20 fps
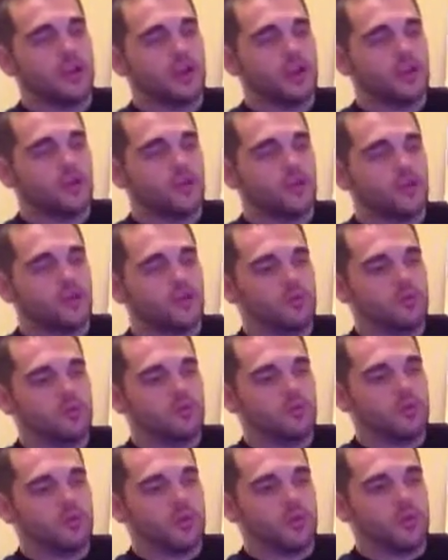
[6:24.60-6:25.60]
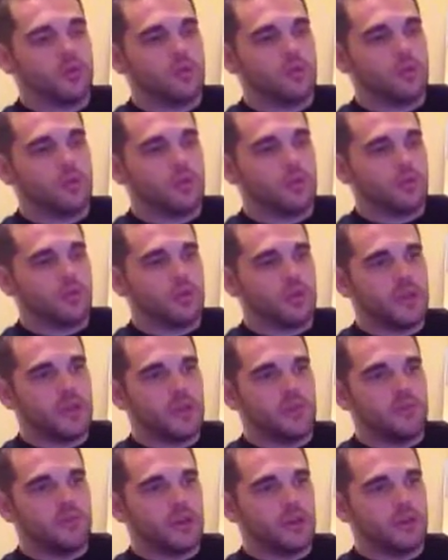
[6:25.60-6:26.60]
Don't get
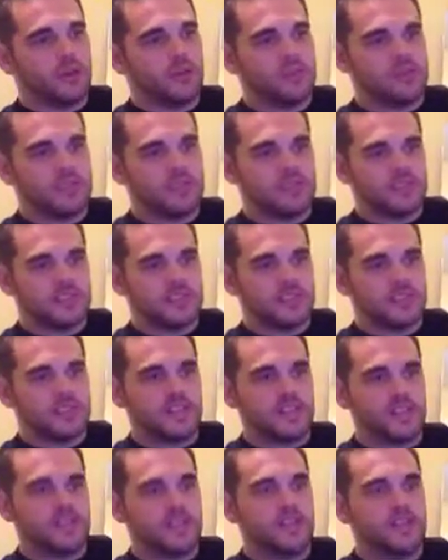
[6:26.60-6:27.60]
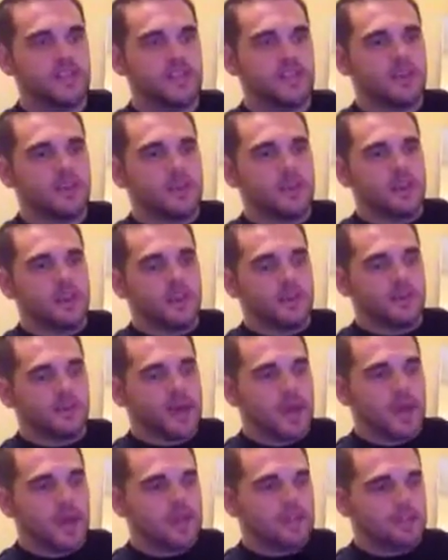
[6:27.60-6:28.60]
involved in sin and
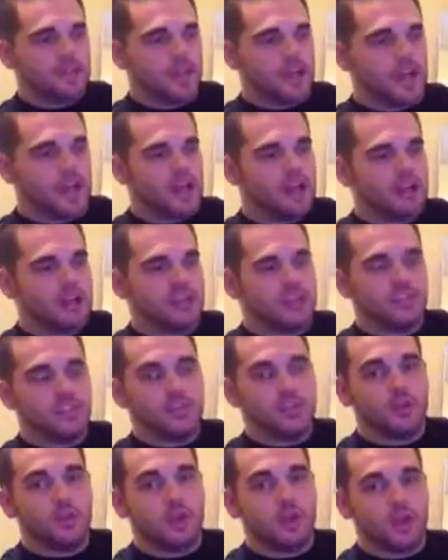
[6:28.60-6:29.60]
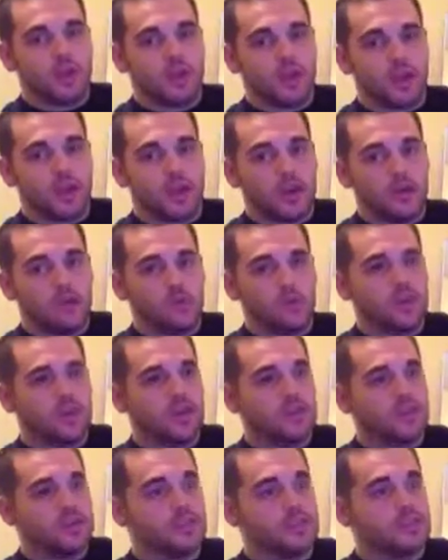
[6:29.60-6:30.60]
backslide and let your guard down,
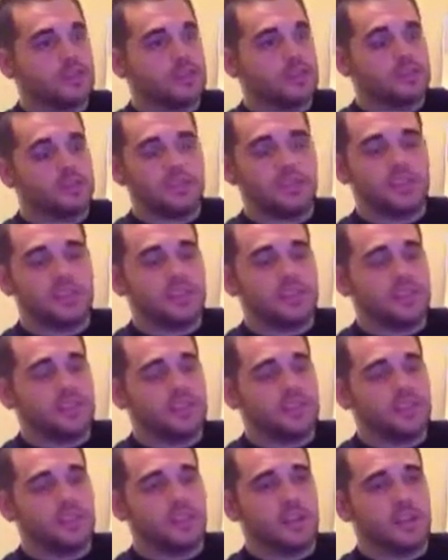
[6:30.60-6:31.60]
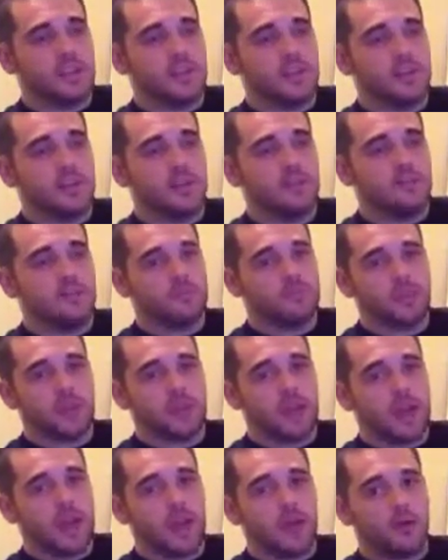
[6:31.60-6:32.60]
because he's going to come at
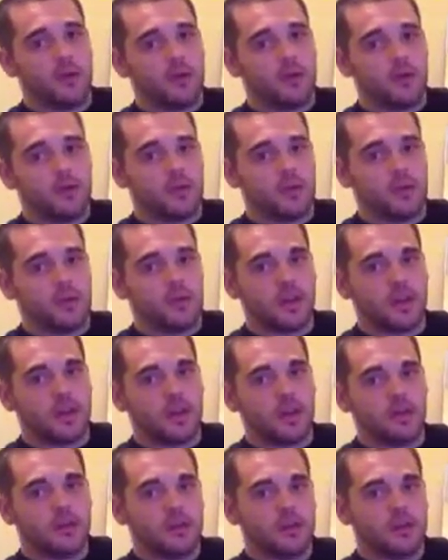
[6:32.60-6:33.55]
an hour you think not.